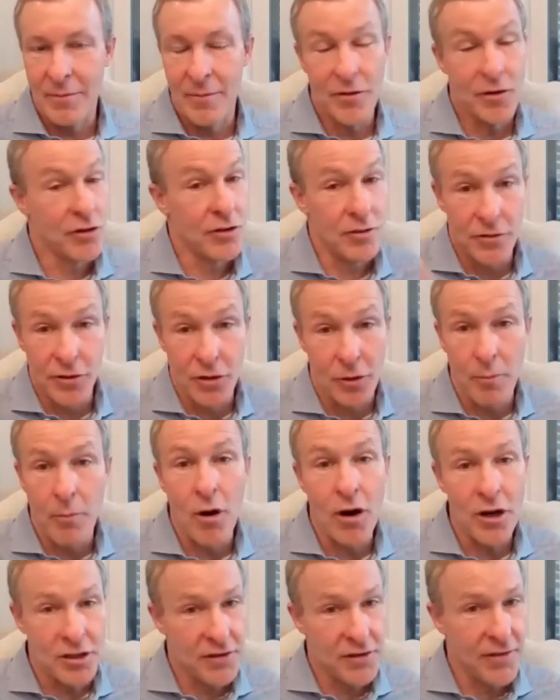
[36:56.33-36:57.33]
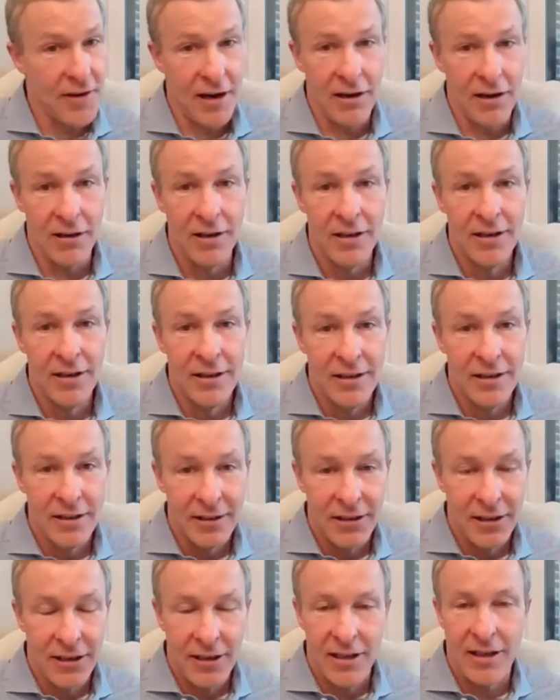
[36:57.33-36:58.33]
There are parts of our
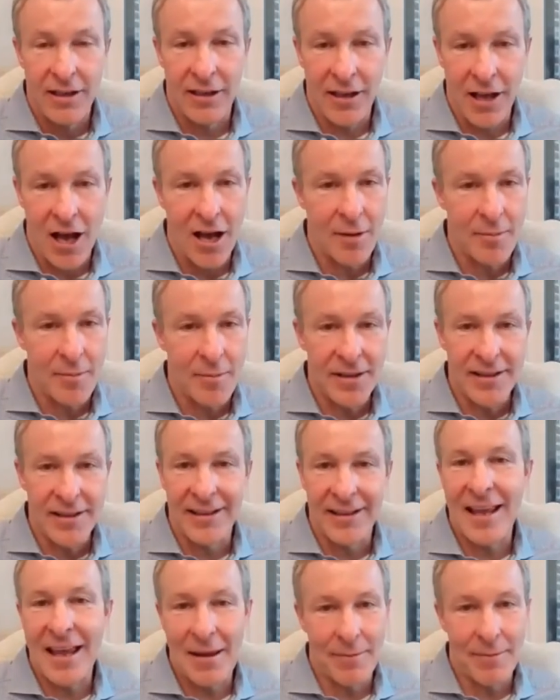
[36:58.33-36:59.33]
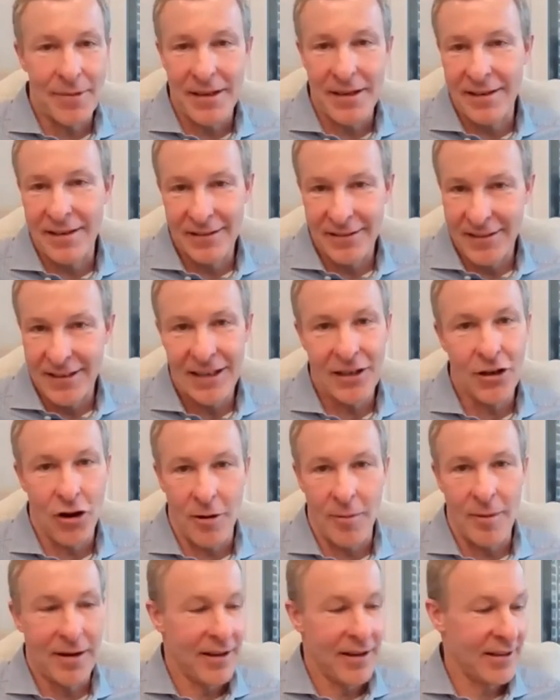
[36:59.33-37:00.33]
economy that can't be
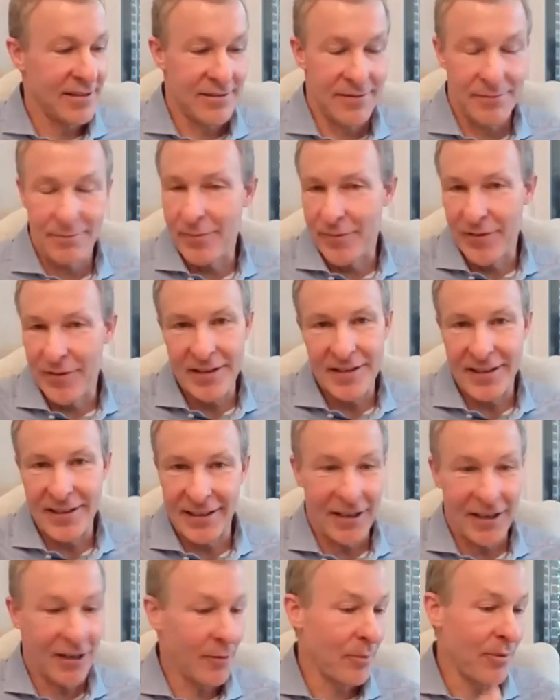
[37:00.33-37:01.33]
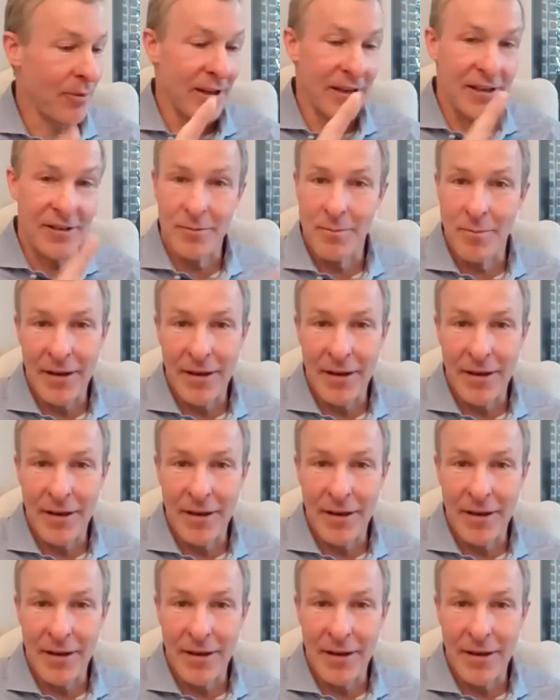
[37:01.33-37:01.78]
decarbonized. Things like airplanes,